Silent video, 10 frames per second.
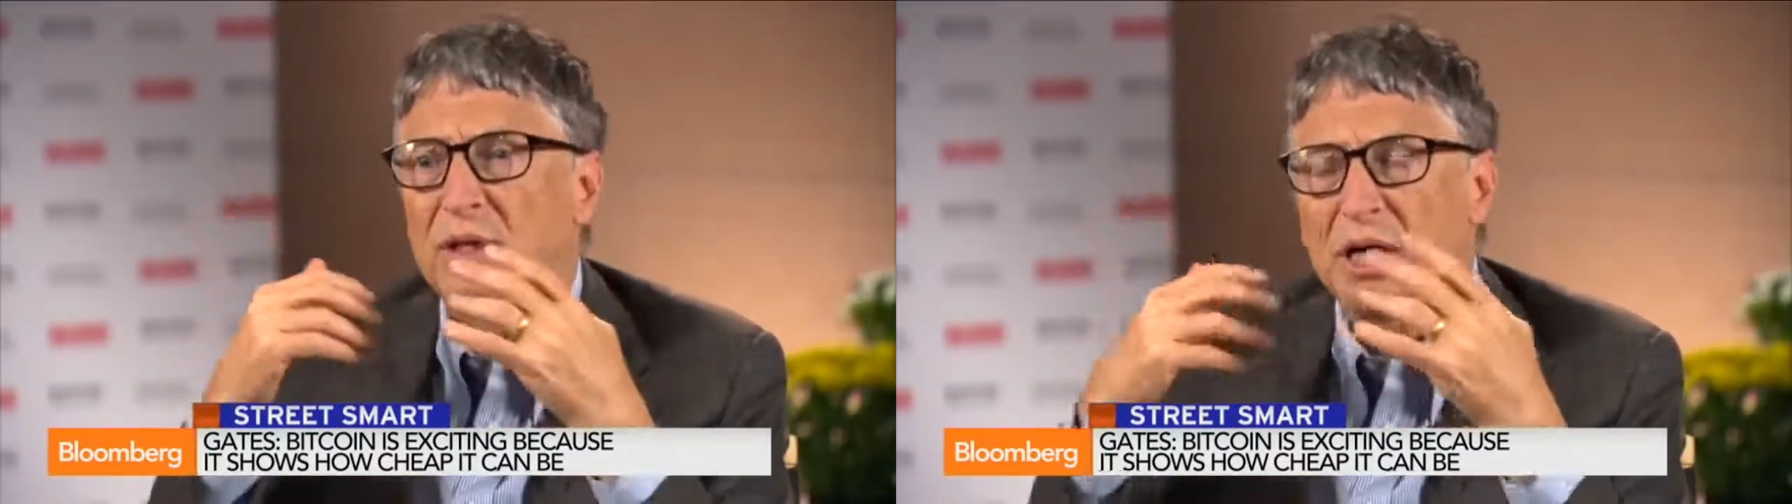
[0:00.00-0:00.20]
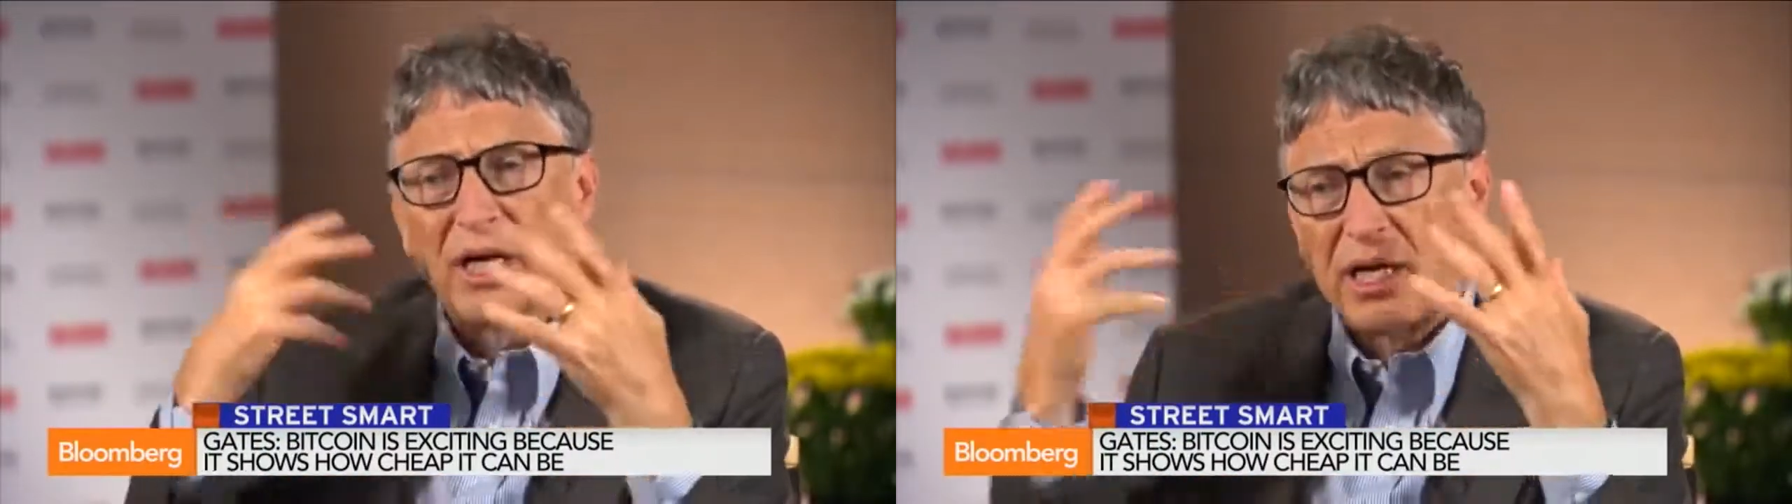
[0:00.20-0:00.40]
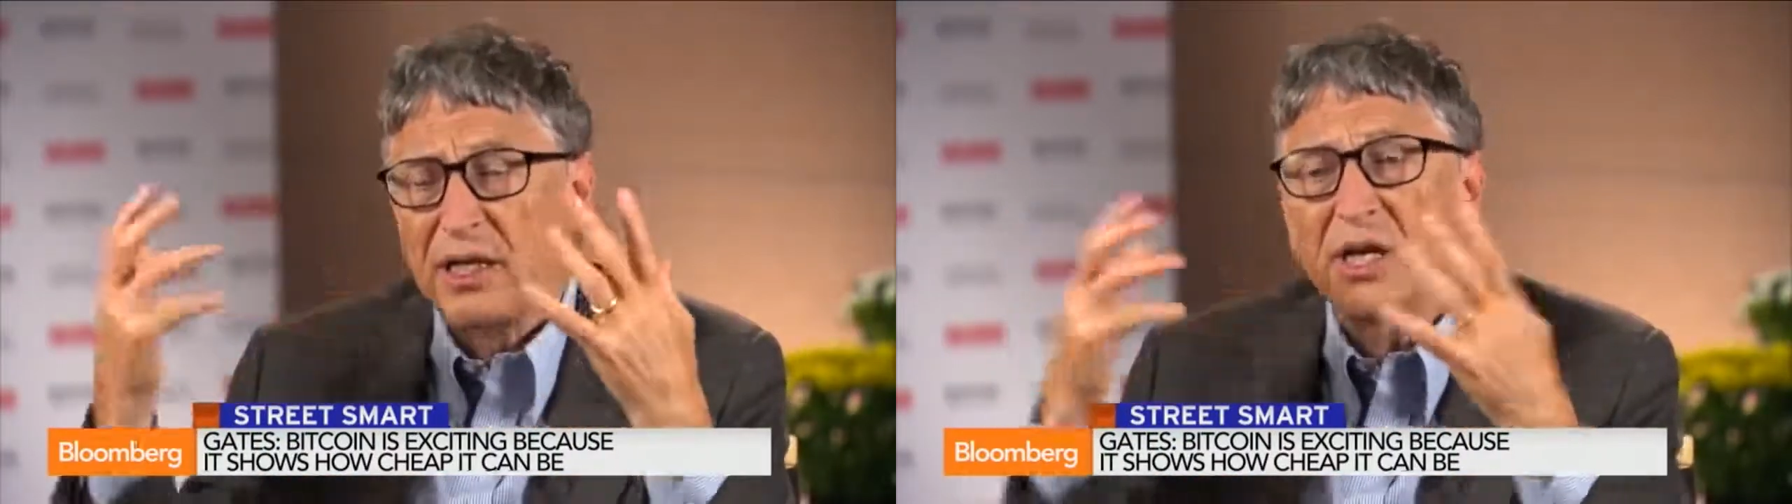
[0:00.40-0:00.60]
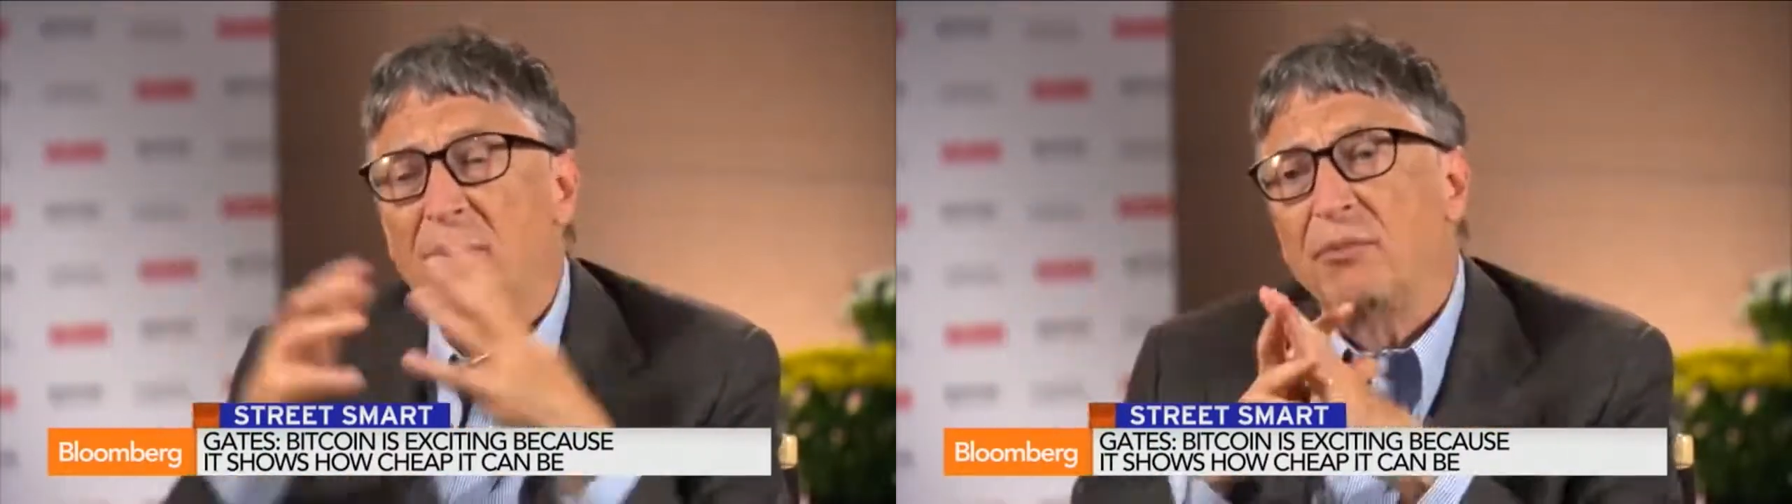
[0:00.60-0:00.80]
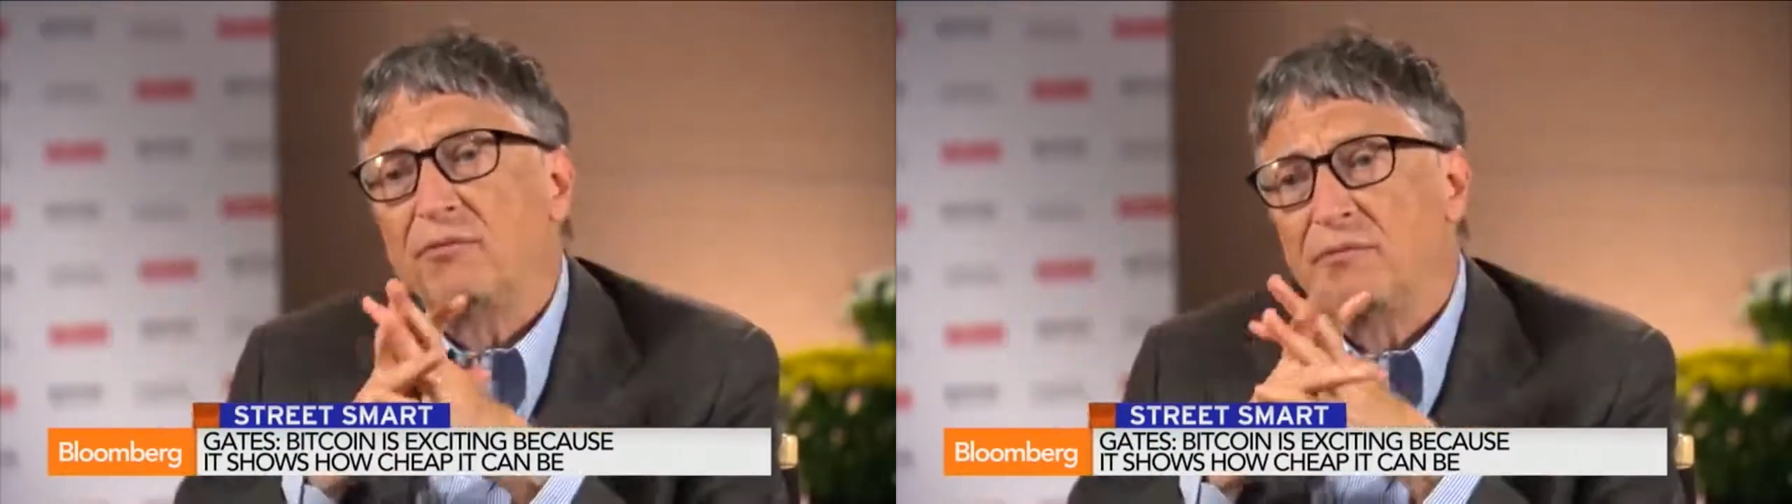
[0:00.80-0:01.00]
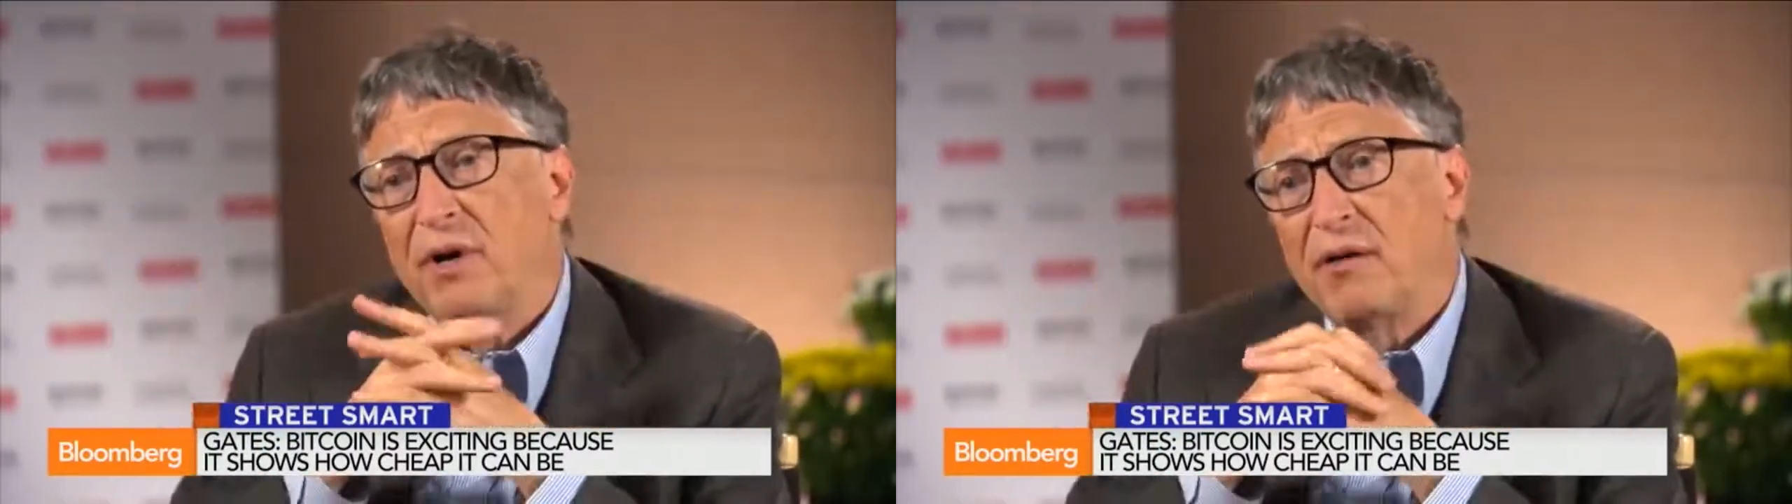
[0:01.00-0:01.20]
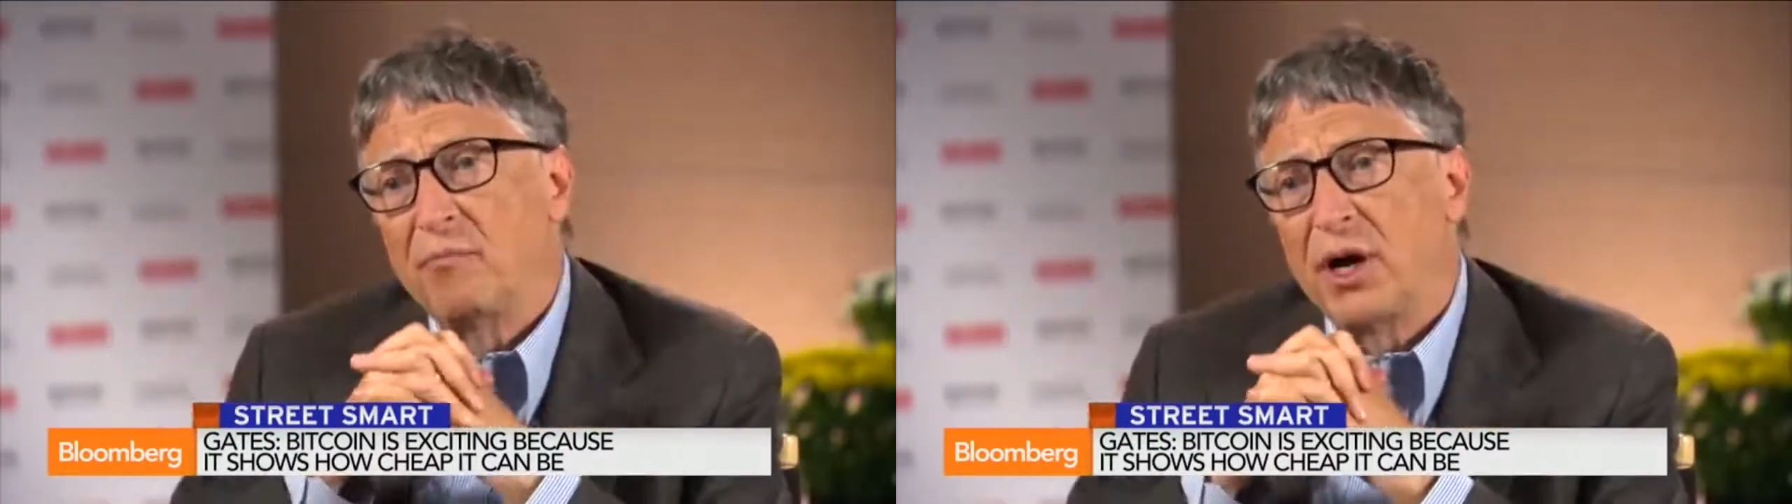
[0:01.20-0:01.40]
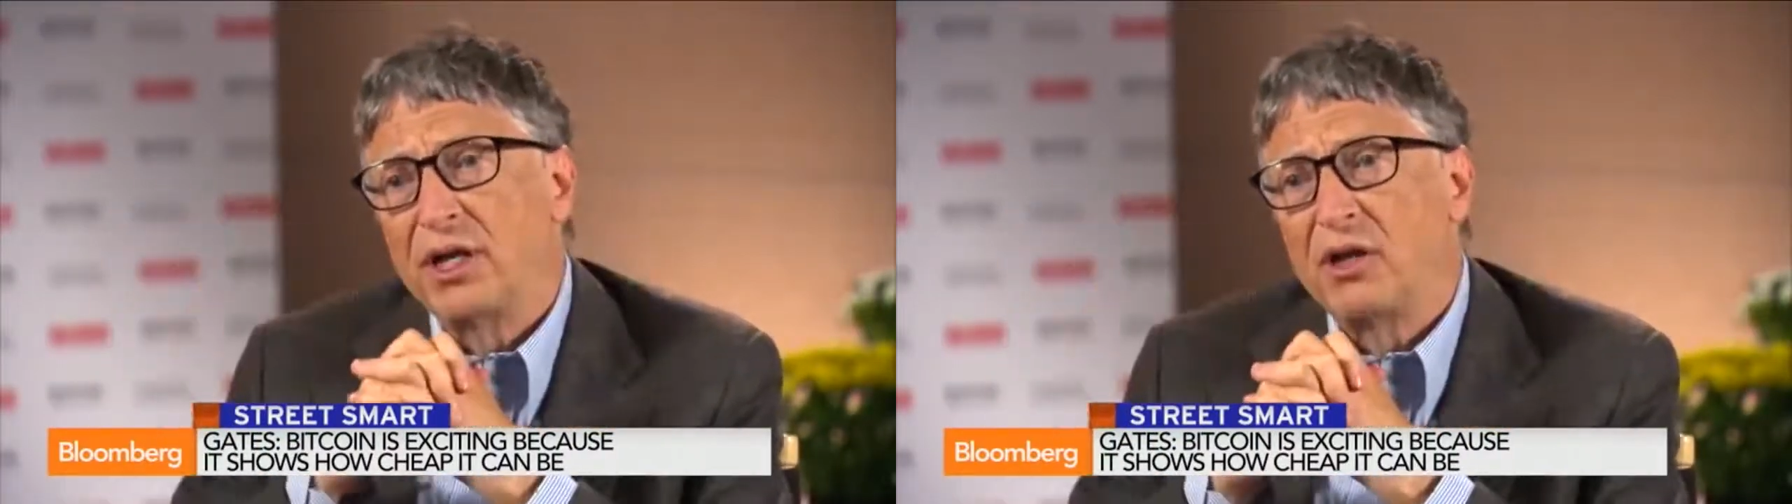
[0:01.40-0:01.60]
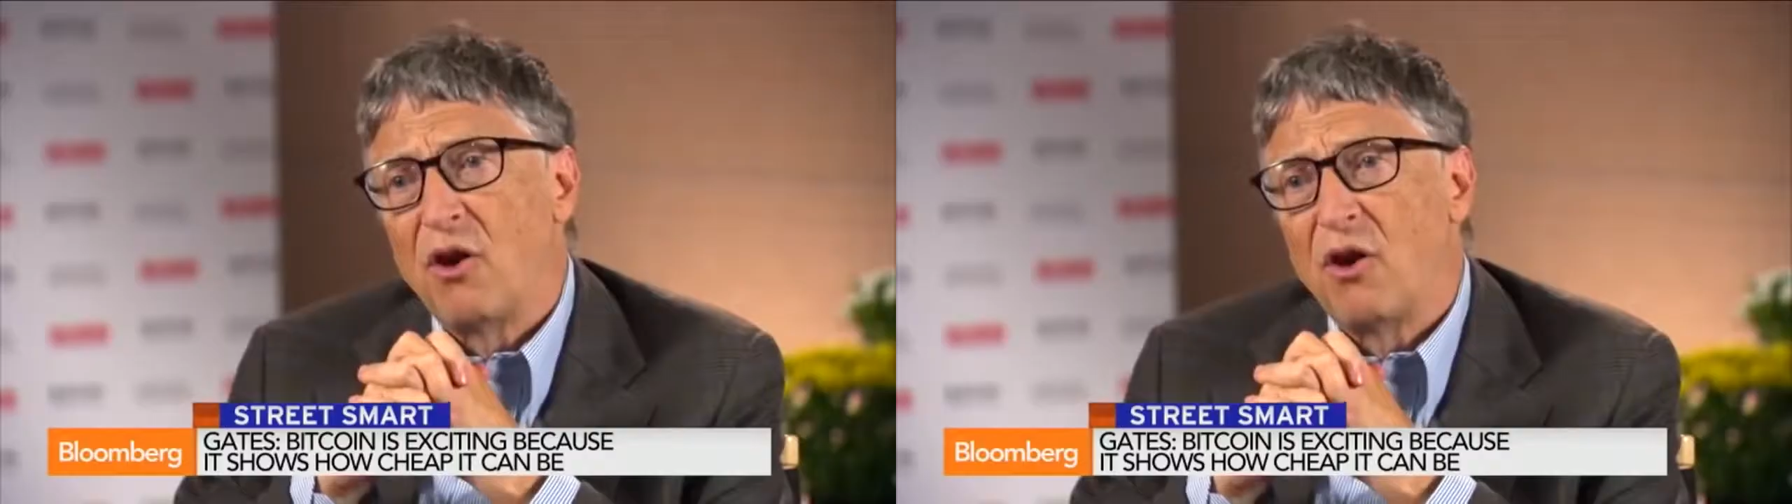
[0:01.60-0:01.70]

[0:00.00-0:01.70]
any type of money